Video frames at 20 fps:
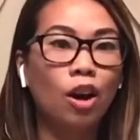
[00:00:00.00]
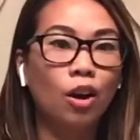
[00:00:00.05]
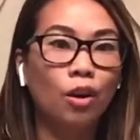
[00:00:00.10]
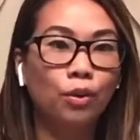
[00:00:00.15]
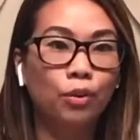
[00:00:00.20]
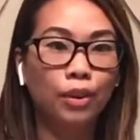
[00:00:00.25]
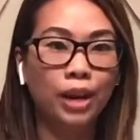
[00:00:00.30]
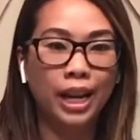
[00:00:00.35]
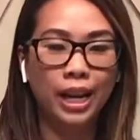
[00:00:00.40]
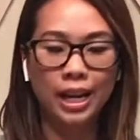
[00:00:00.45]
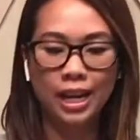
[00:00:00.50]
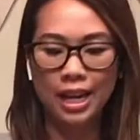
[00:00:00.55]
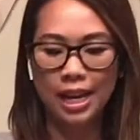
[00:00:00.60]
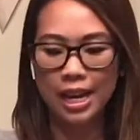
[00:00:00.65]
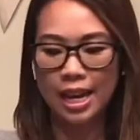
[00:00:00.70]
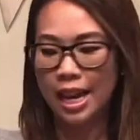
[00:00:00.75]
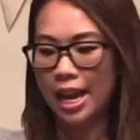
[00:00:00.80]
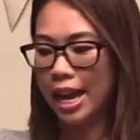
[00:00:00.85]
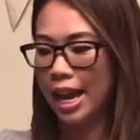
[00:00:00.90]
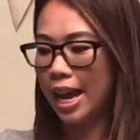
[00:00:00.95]
All right.
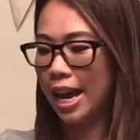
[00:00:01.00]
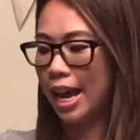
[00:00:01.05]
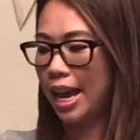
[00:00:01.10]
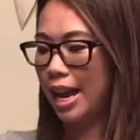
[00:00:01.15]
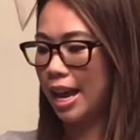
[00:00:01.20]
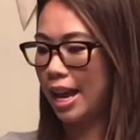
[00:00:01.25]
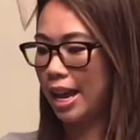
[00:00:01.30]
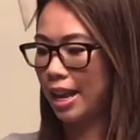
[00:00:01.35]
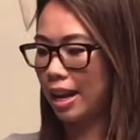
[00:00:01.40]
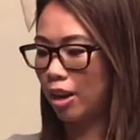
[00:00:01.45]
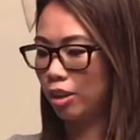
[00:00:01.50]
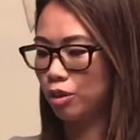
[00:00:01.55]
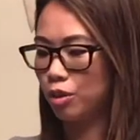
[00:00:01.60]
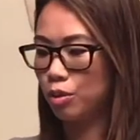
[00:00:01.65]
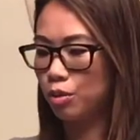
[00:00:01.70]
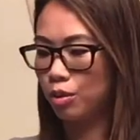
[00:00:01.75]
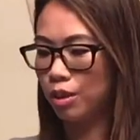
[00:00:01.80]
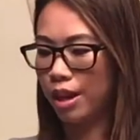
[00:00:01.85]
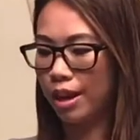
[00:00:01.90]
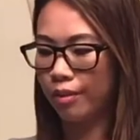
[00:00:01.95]
And I'll
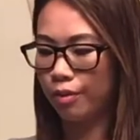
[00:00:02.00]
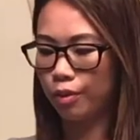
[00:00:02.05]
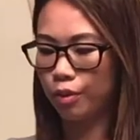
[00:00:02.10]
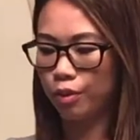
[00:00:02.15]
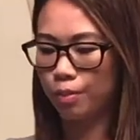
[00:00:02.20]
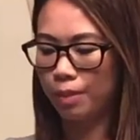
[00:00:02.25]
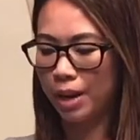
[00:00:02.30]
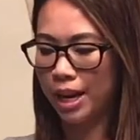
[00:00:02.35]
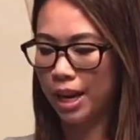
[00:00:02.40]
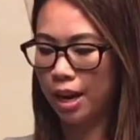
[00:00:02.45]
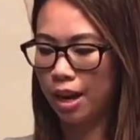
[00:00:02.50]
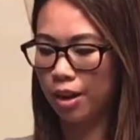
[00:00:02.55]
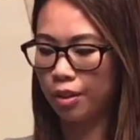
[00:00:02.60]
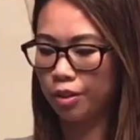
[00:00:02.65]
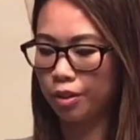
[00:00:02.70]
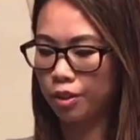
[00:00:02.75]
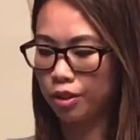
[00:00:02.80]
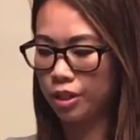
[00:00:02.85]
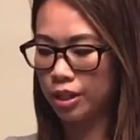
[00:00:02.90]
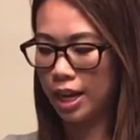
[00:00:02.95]
do that for my
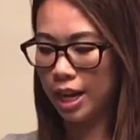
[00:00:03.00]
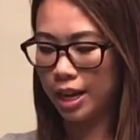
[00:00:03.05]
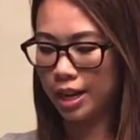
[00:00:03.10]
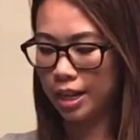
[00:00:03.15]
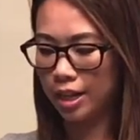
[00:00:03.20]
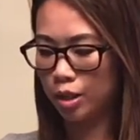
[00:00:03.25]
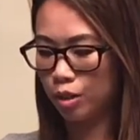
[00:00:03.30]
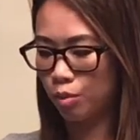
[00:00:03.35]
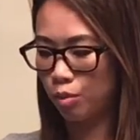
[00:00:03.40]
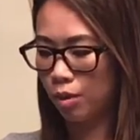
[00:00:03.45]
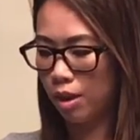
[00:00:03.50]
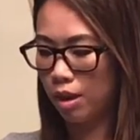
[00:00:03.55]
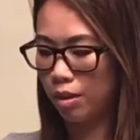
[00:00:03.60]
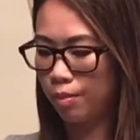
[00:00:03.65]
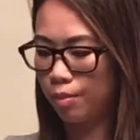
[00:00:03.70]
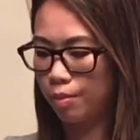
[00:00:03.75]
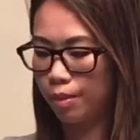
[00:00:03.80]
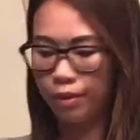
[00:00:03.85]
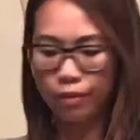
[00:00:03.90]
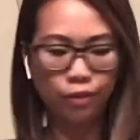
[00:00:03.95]
other side as
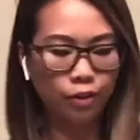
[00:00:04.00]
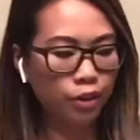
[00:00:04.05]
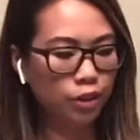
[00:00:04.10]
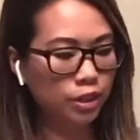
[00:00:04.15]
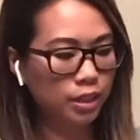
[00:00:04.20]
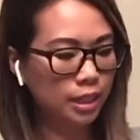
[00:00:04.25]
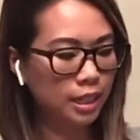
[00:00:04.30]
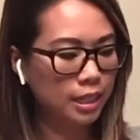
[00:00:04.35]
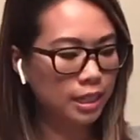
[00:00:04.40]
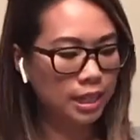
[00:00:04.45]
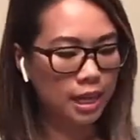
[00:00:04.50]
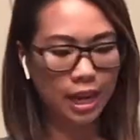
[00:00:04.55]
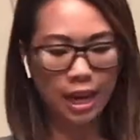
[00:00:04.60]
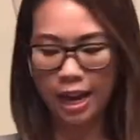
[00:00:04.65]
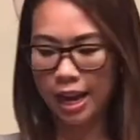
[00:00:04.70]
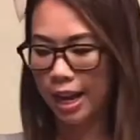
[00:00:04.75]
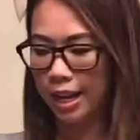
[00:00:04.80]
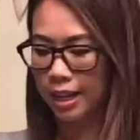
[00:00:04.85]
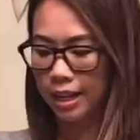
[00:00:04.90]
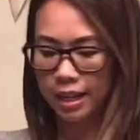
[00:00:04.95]
well. But first, let's
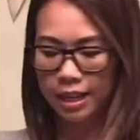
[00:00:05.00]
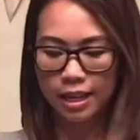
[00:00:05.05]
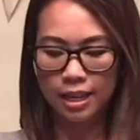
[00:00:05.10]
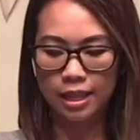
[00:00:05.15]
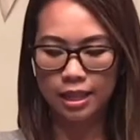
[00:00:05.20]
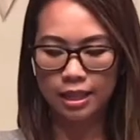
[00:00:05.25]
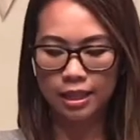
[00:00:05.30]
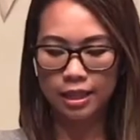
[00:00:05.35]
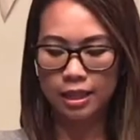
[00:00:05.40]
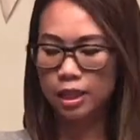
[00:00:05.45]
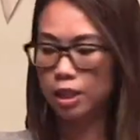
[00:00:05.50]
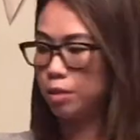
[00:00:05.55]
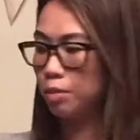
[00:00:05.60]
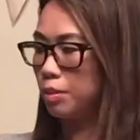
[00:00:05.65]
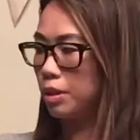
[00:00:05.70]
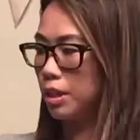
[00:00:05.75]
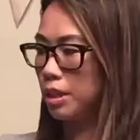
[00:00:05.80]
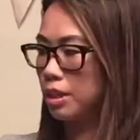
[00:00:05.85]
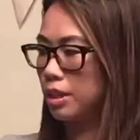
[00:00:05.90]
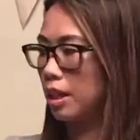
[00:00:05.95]
add this
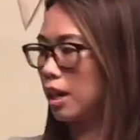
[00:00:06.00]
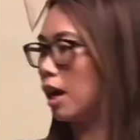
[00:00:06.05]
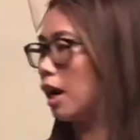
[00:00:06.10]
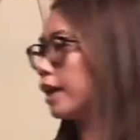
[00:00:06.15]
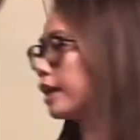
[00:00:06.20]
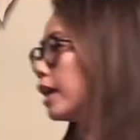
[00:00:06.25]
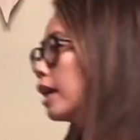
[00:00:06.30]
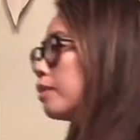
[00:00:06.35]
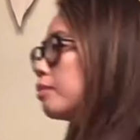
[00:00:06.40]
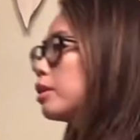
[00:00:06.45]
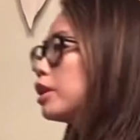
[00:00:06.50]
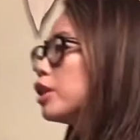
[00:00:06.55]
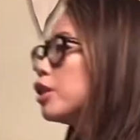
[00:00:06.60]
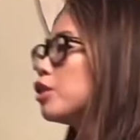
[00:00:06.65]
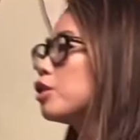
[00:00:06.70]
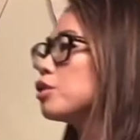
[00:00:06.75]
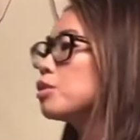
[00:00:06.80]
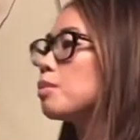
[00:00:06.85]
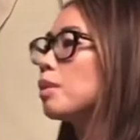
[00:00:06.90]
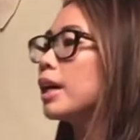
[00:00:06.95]
piece on. I'm going
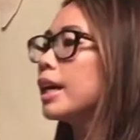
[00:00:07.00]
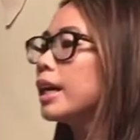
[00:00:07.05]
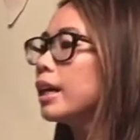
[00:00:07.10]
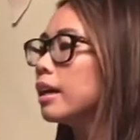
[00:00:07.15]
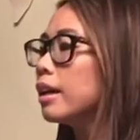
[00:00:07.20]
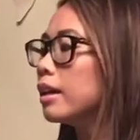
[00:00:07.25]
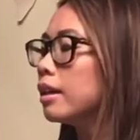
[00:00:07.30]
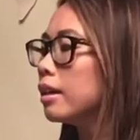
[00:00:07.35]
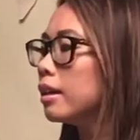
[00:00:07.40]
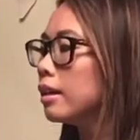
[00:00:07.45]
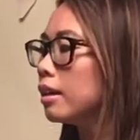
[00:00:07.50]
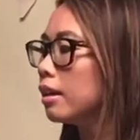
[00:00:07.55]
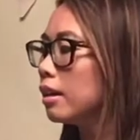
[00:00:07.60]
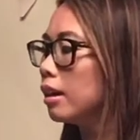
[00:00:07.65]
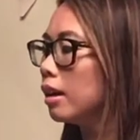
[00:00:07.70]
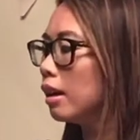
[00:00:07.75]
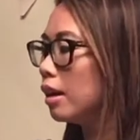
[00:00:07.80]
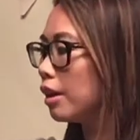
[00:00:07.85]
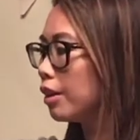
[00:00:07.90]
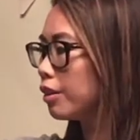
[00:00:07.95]
to use my
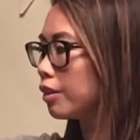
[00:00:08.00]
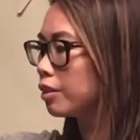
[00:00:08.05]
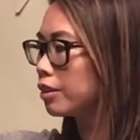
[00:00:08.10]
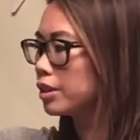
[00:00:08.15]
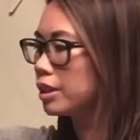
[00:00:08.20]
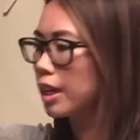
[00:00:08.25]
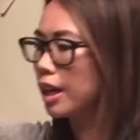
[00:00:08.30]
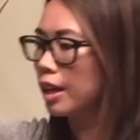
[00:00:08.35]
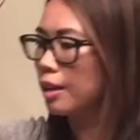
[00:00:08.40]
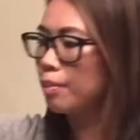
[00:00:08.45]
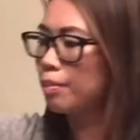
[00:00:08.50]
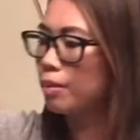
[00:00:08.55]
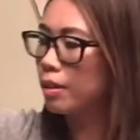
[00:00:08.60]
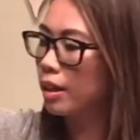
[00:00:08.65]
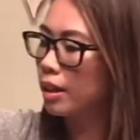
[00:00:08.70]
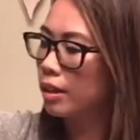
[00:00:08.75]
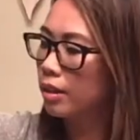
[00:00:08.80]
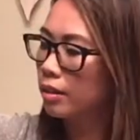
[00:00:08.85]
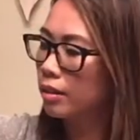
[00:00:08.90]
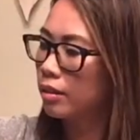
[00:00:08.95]
other tape
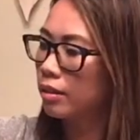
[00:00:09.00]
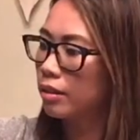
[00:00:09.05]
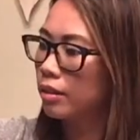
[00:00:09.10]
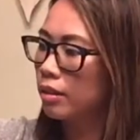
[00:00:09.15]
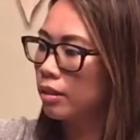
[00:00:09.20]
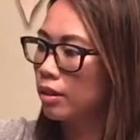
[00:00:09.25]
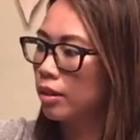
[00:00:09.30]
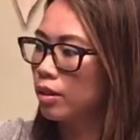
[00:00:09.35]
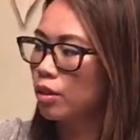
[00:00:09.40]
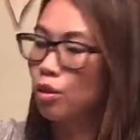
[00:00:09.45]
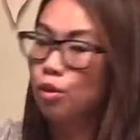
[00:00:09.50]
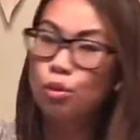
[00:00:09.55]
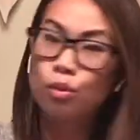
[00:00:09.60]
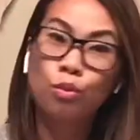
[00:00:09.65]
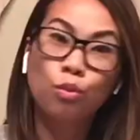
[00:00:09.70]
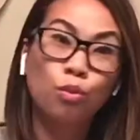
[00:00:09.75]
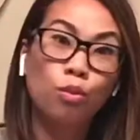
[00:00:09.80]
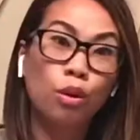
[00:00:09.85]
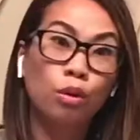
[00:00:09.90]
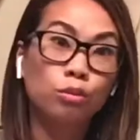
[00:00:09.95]
that
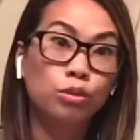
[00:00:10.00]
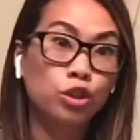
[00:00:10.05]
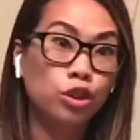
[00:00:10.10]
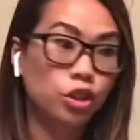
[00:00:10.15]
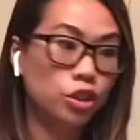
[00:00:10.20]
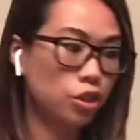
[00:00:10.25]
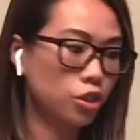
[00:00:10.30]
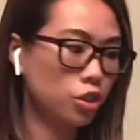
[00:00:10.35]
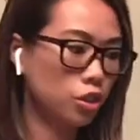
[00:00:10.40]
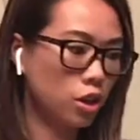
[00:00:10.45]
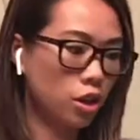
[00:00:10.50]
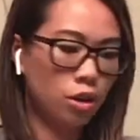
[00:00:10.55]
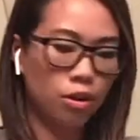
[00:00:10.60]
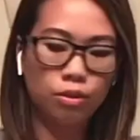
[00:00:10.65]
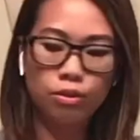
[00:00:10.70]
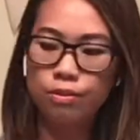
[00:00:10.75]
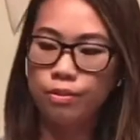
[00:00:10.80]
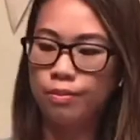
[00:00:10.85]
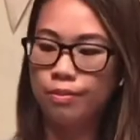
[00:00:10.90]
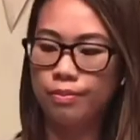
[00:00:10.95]
won't
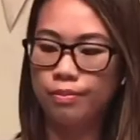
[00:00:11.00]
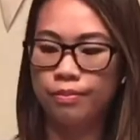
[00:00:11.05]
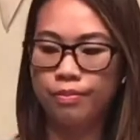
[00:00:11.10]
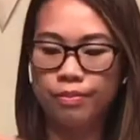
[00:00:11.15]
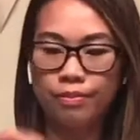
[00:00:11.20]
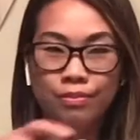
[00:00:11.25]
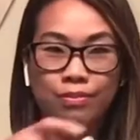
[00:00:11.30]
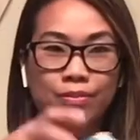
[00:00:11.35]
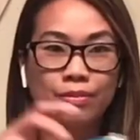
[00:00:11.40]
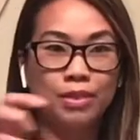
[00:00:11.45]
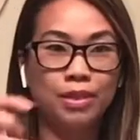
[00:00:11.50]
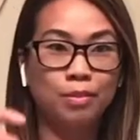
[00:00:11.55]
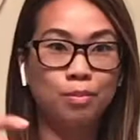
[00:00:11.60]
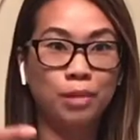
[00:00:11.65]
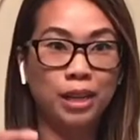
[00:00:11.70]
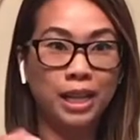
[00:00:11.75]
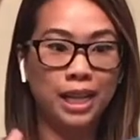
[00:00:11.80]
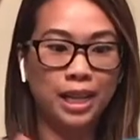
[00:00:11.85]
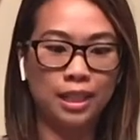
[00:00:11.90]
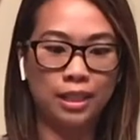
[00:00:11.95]
show,
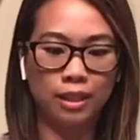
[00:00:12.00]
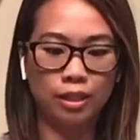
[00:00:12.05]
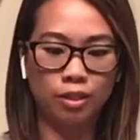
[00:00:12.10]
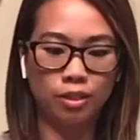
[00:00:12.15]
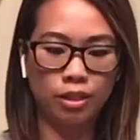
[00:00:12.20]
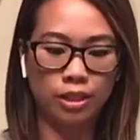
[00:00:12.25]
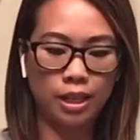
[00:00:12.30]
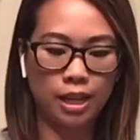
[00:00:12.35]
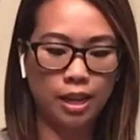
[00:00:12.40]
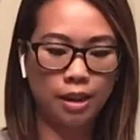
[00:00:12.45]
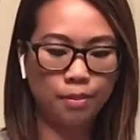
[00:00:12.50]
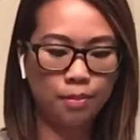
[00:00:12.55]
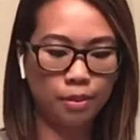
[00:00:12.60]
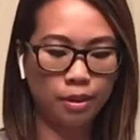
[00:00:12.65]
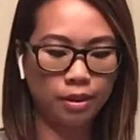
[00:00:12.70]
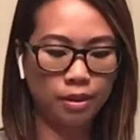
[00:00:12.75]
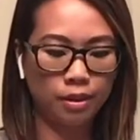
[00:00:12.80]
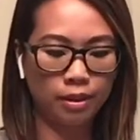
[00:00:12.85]
my clear tape.